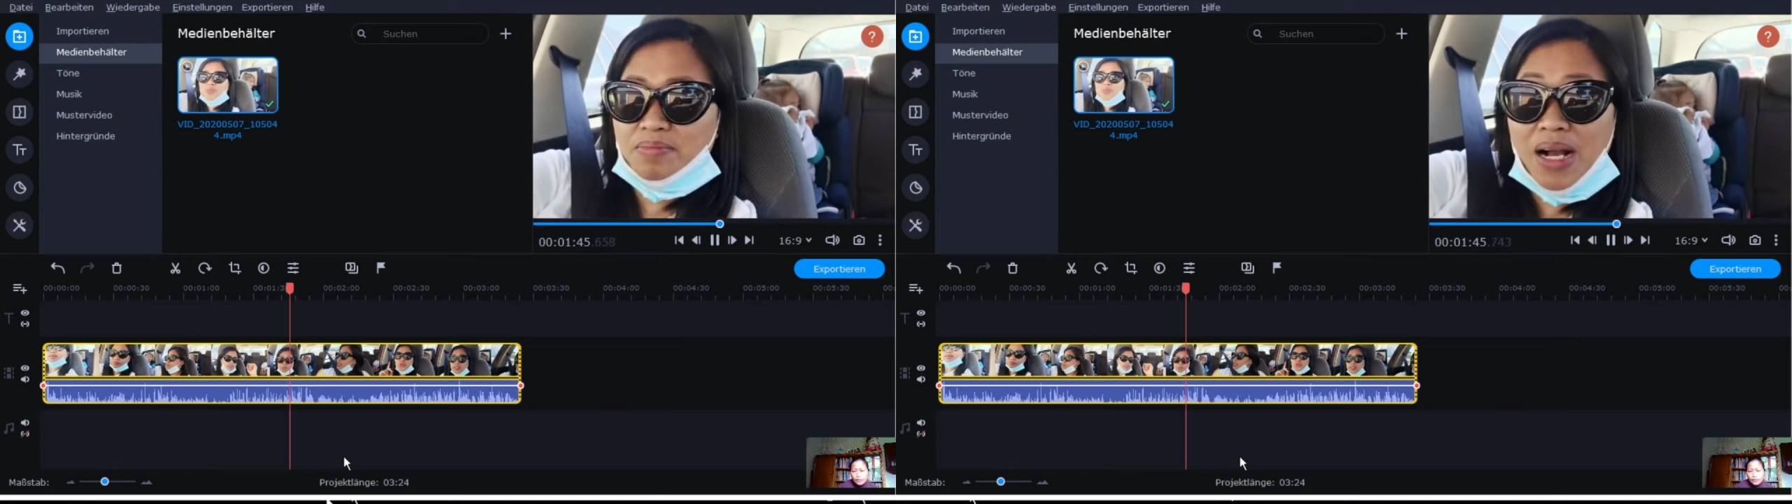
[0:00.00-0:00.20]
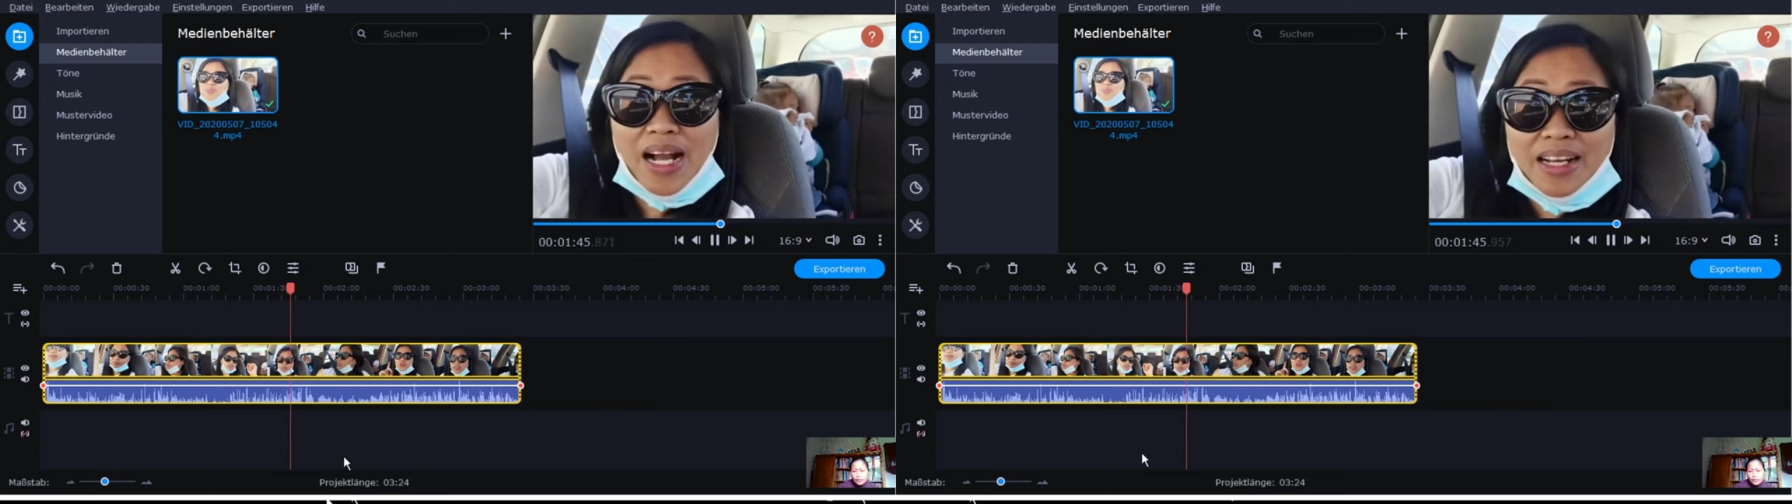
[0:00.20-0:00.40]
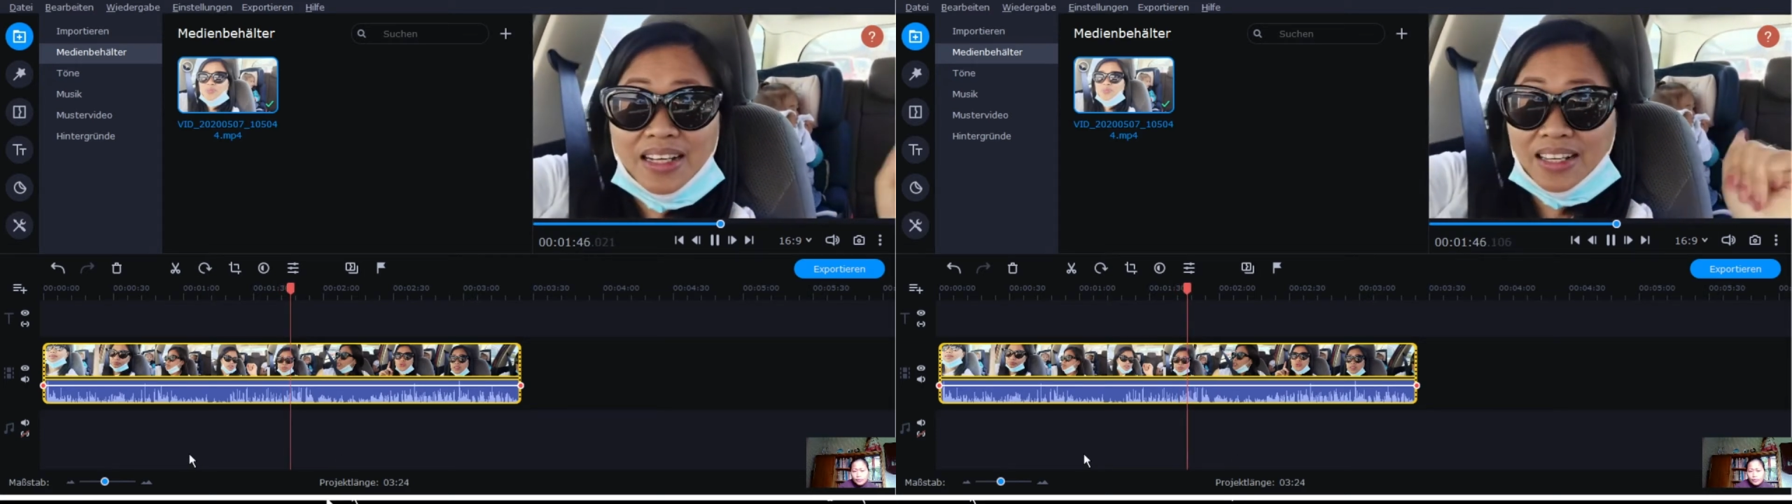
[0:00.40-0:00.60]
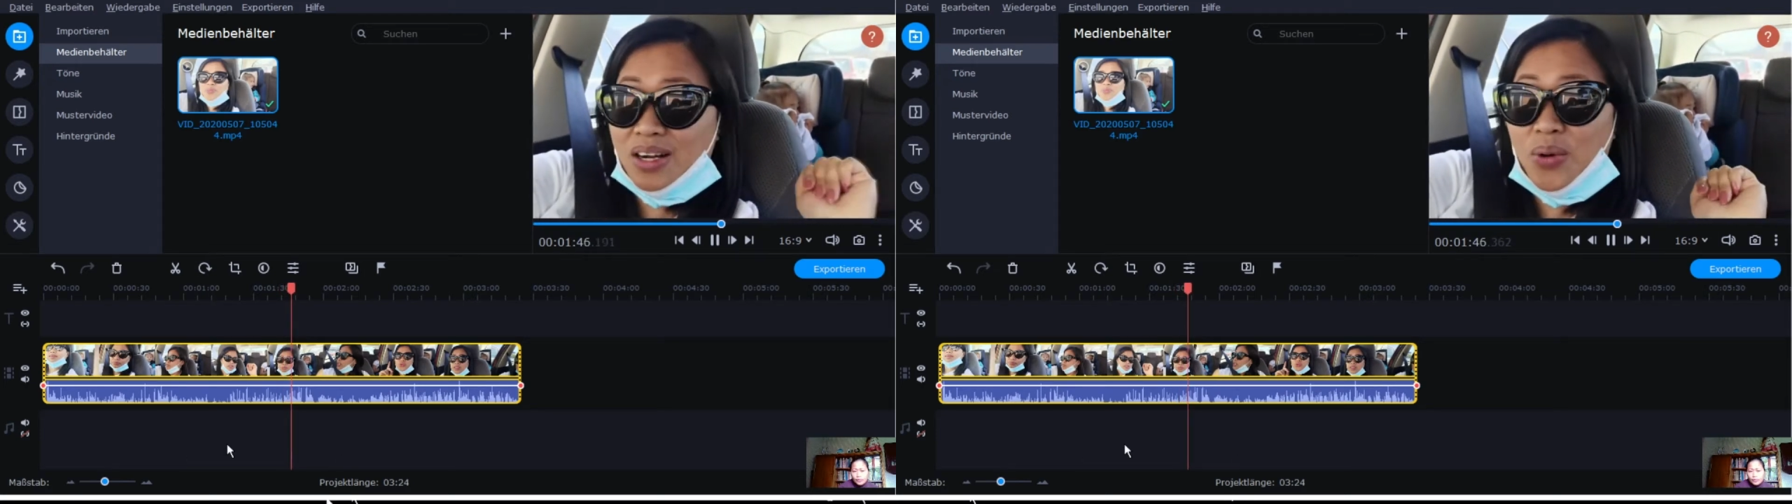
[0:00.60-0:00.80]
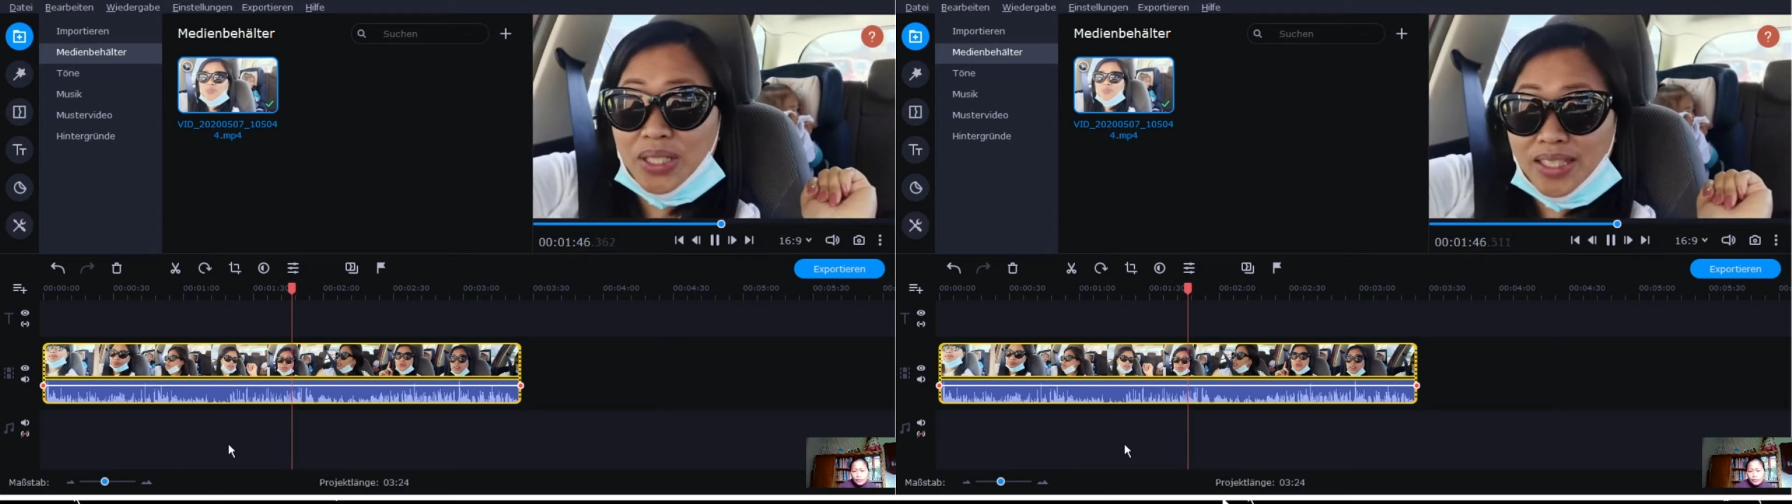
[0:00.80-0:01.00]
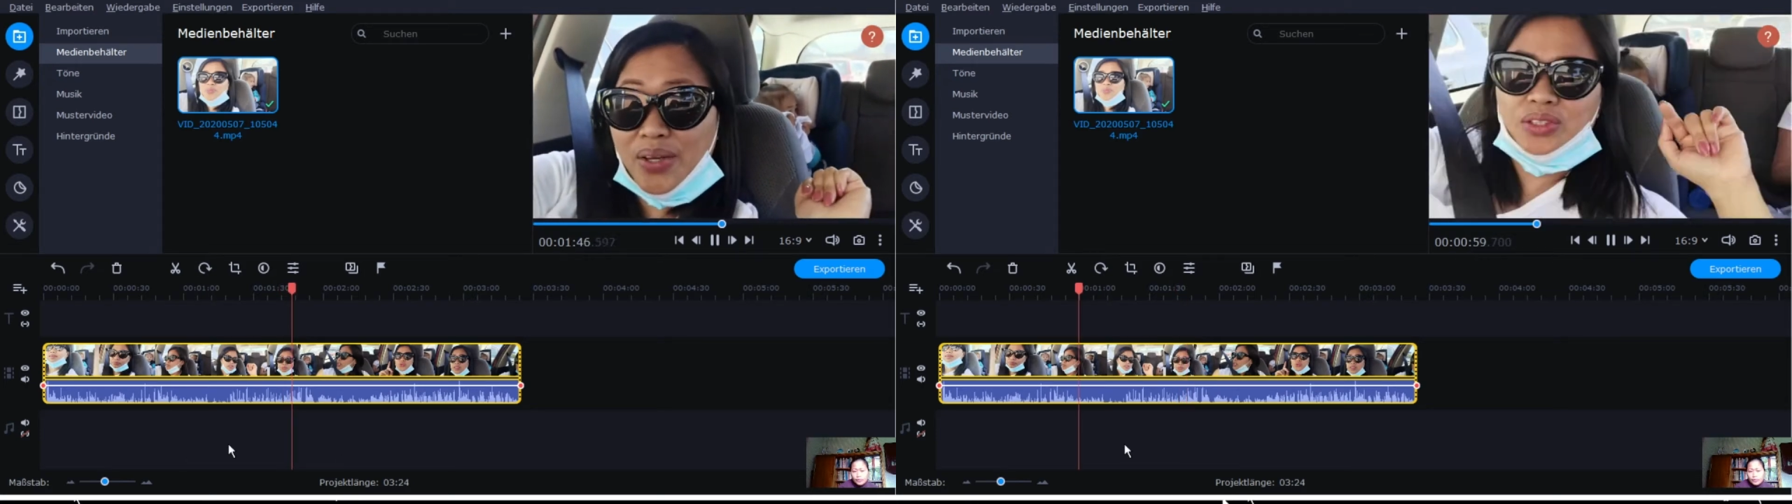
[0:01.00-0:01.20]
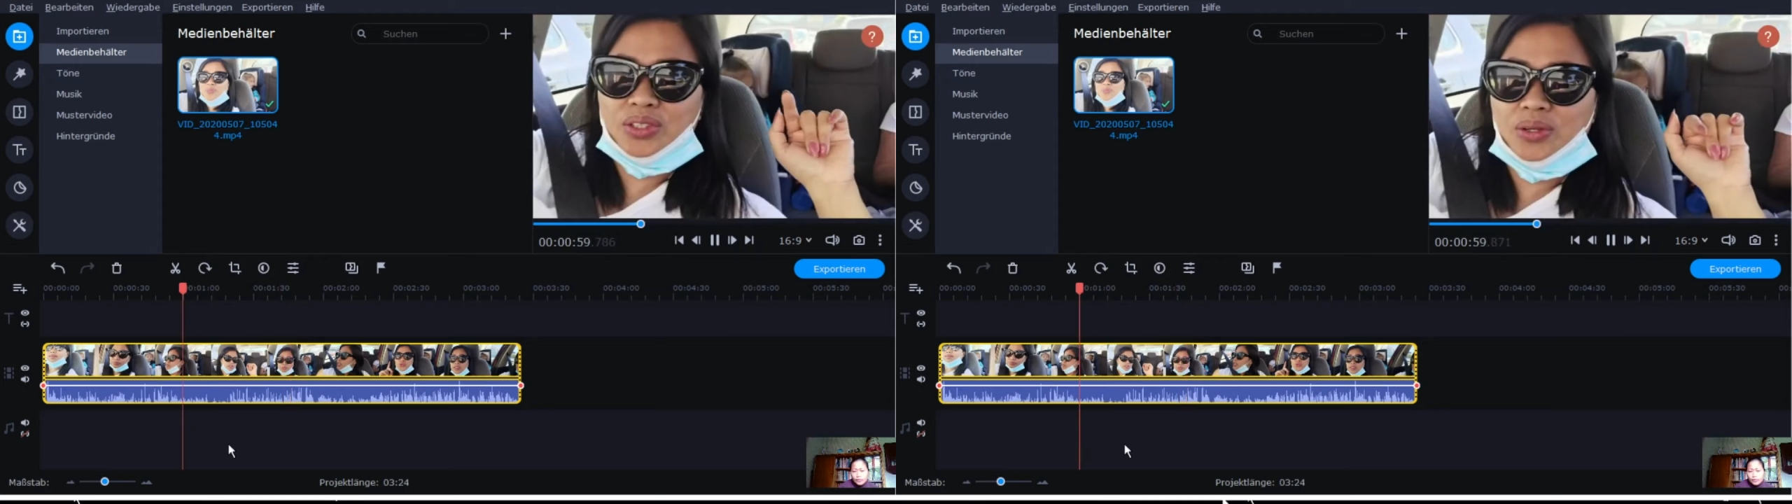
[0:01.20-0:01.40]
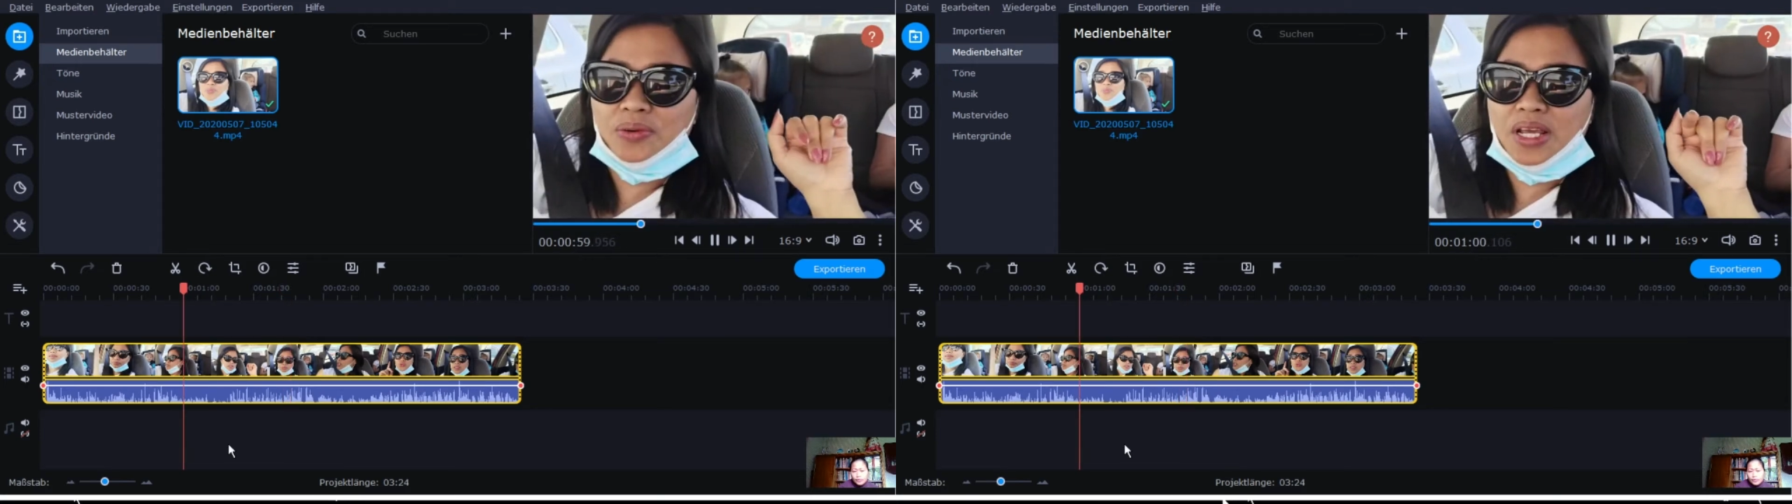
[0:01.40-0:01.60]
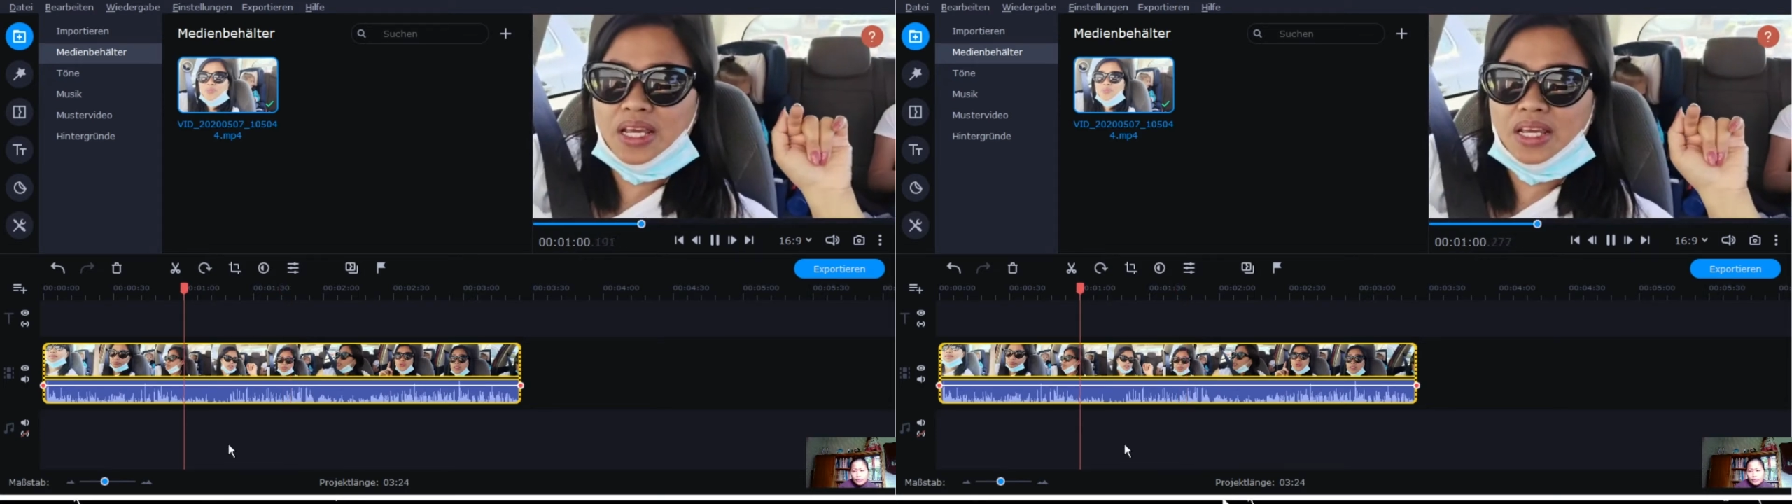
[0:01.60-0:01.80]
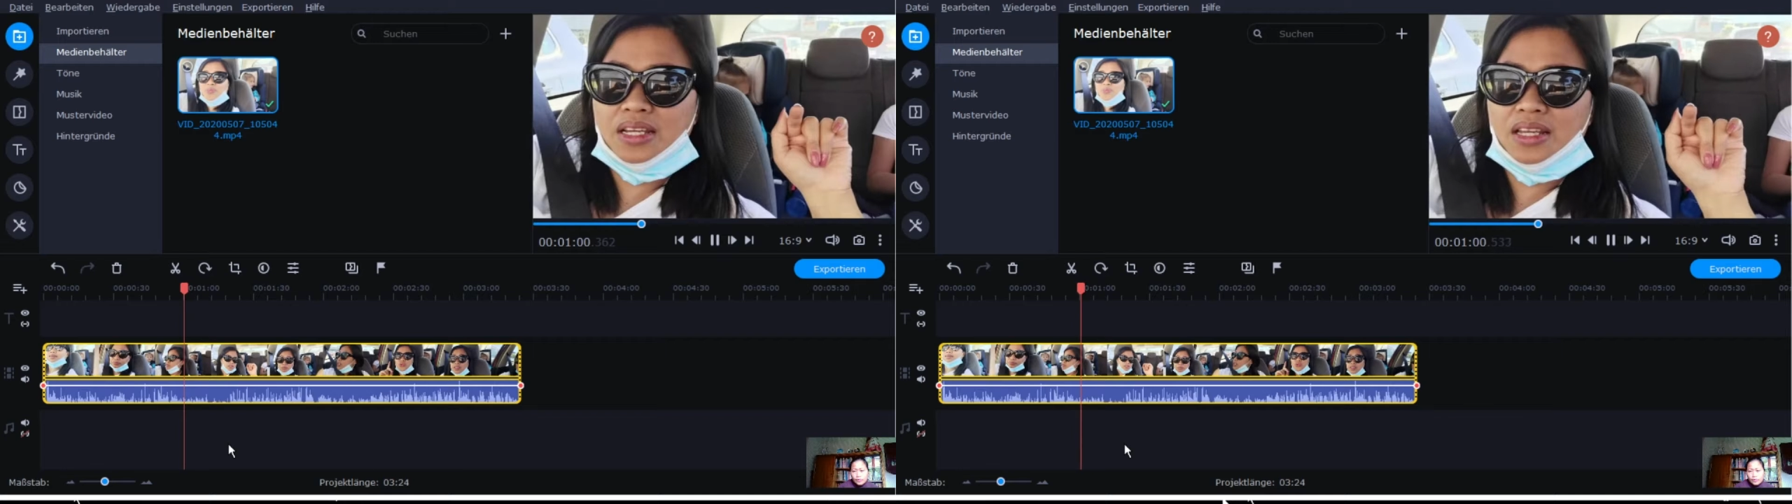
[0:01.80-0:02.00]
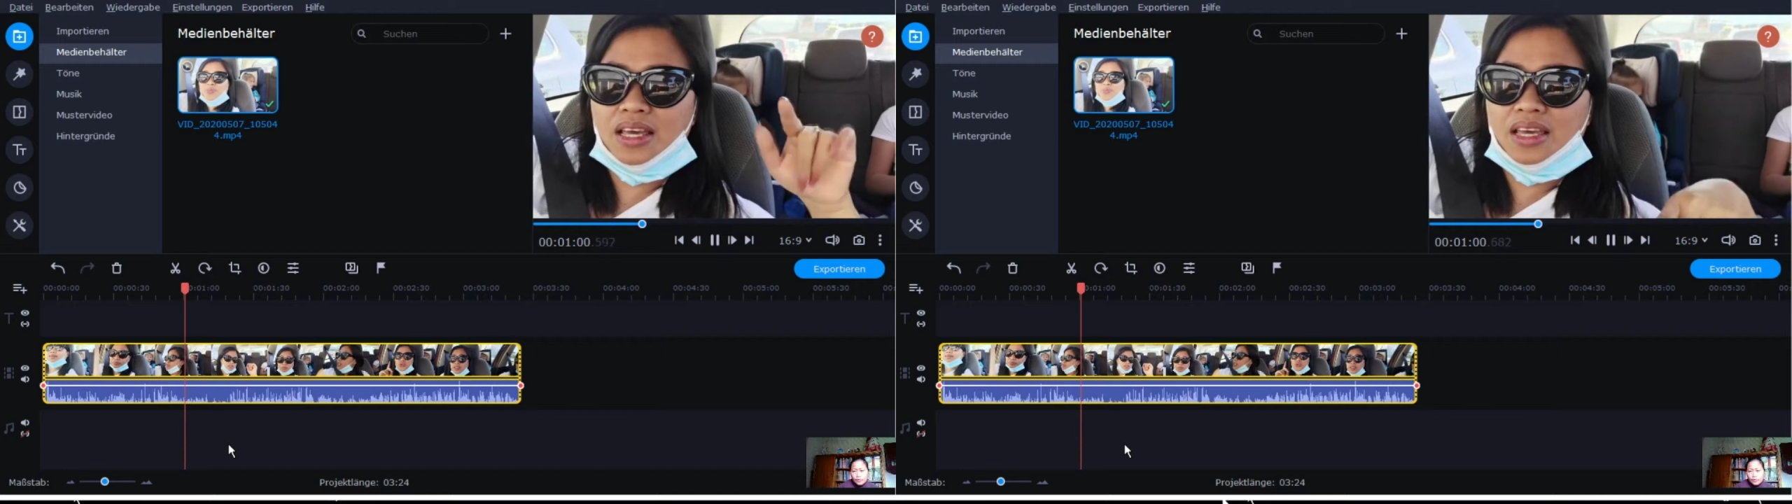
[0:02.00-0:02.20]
Maggagawa tayo screen